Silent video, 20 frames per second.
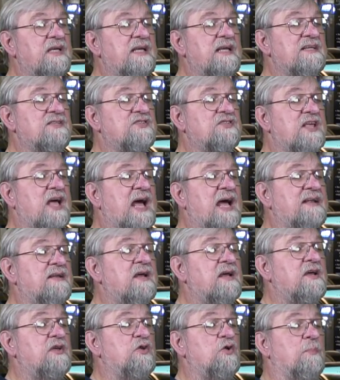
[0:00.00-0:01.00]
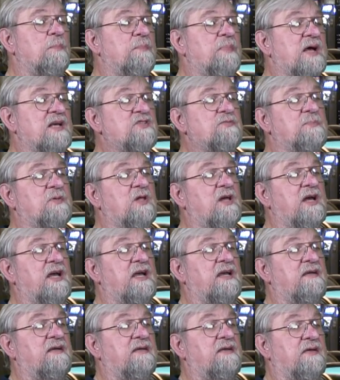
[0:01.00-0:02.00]
is that your best
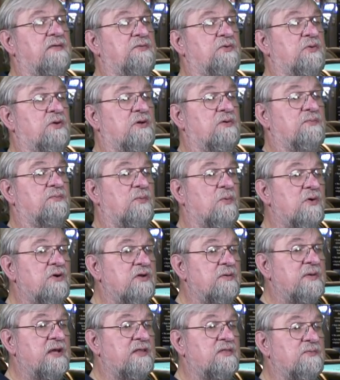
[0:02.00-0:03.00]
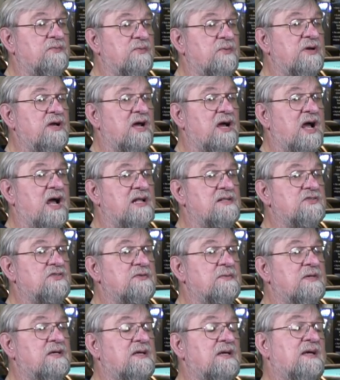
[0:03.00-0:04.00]
play, if you can afford to make the free
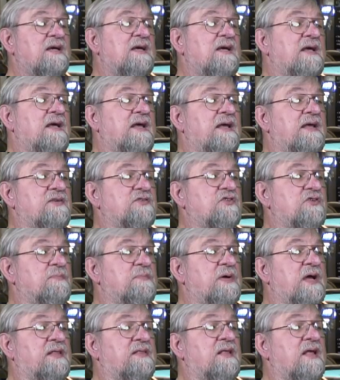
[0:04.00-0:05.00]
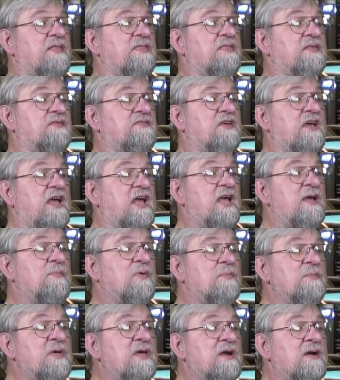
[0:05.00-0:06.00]
odds, is to bet the
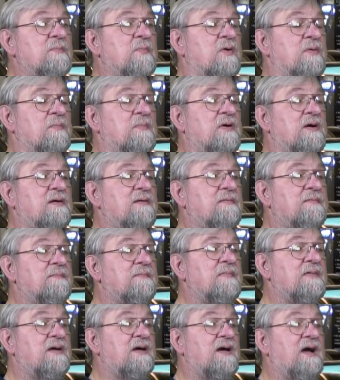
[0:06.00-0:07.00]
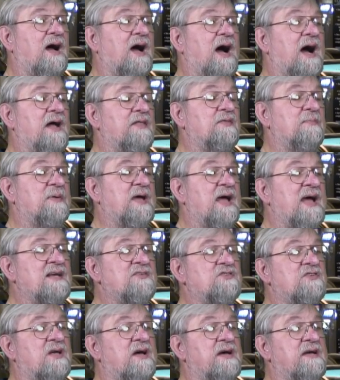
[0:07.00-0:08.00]
table minimum on the
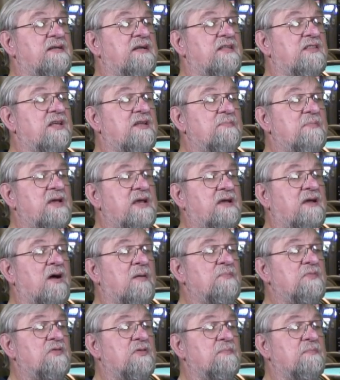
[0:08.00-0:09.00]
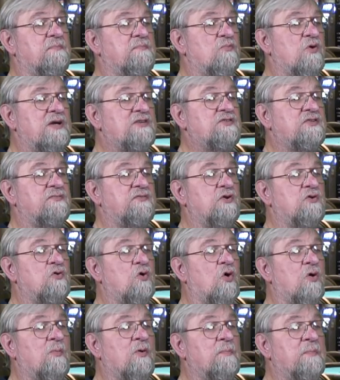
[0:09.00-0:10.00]
pass line and then make up the rest of your
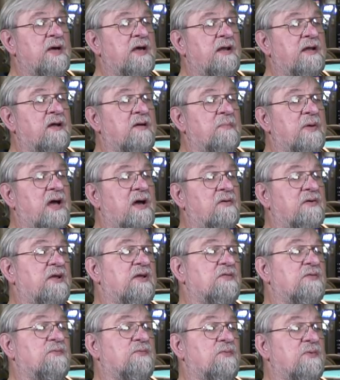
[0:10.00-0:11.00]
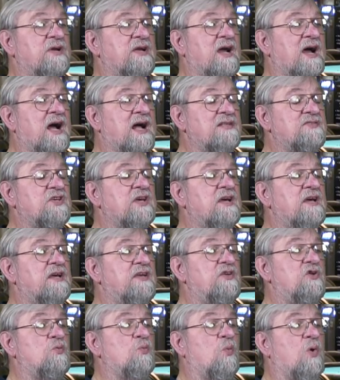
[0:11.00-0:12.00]
normal betting amount in the free odds.
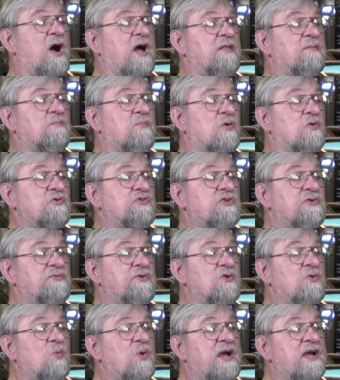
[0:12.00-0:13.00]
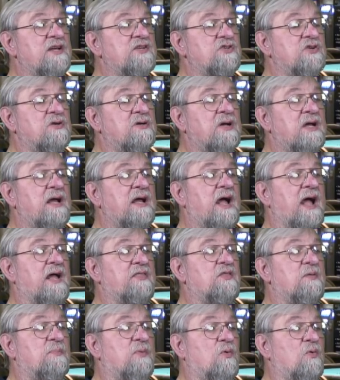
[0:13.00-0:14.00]
You want most of your wager
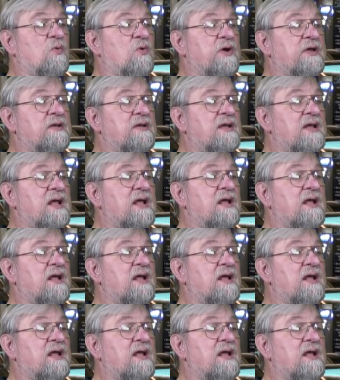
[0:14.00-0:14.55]
at the point